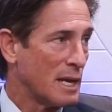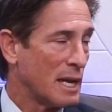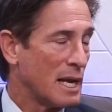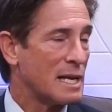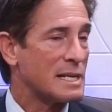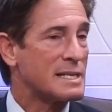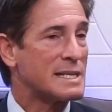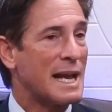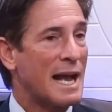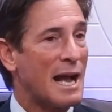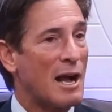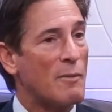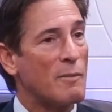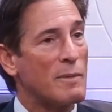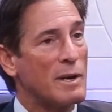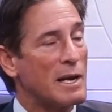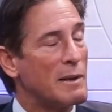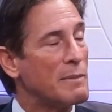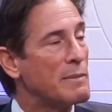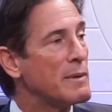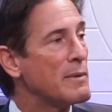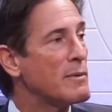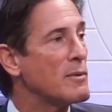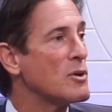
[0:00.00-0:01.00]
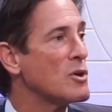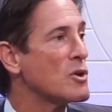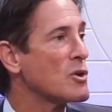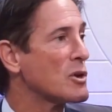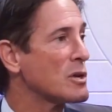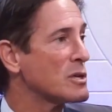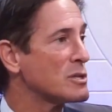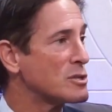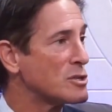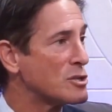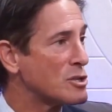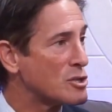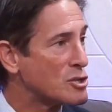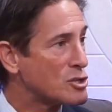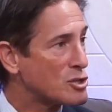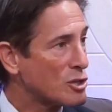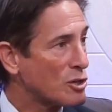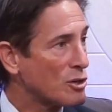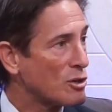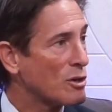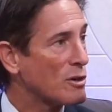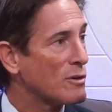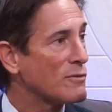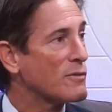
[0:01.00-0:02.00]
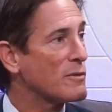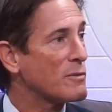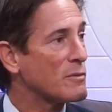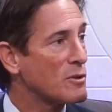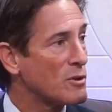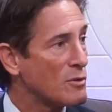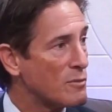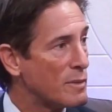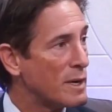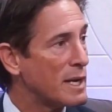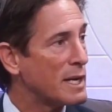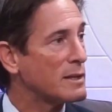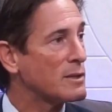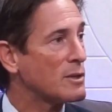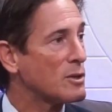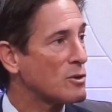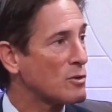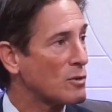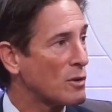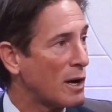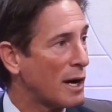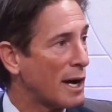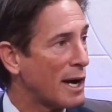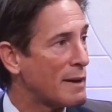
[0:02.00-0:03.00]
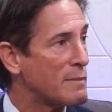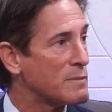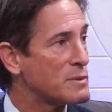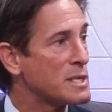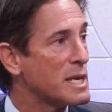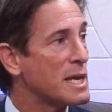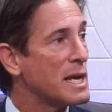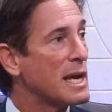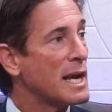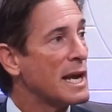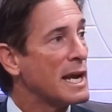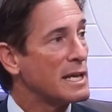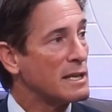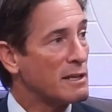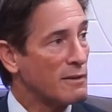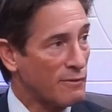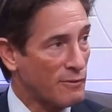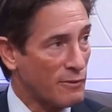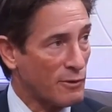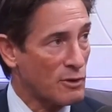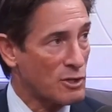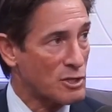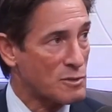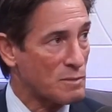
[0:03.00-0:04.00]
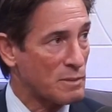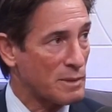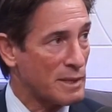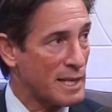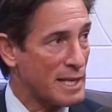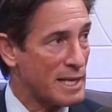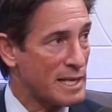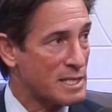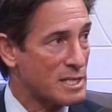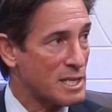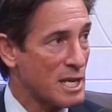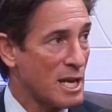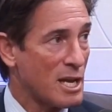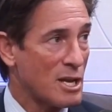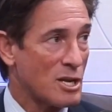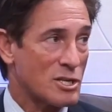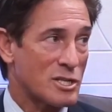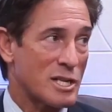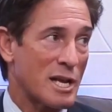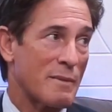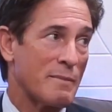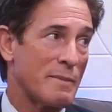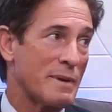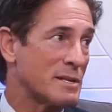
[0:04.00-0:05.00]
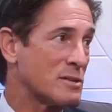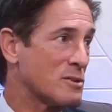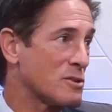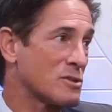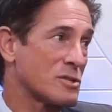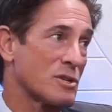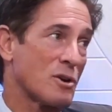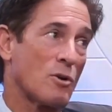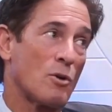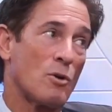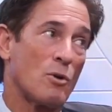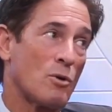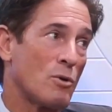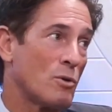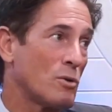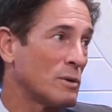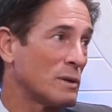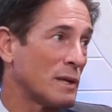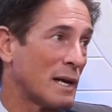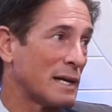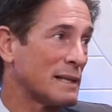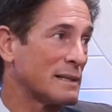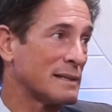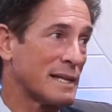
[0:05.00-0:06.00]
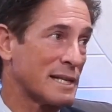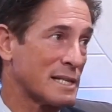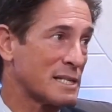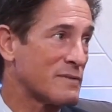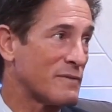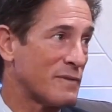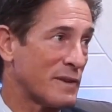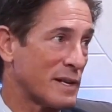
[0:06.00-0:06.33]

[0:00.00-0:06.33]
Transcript: It's how many people you can deter from committing the crimes in the first place, because that means there's a whole lot less